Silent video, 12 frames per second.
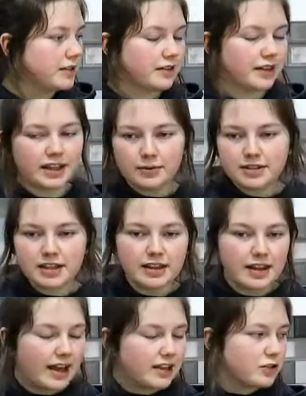I think it was in
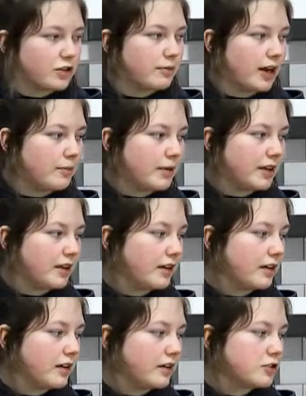there, so it might be
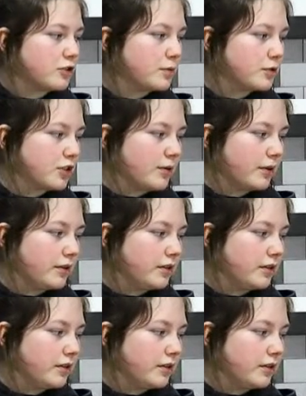the super dry one.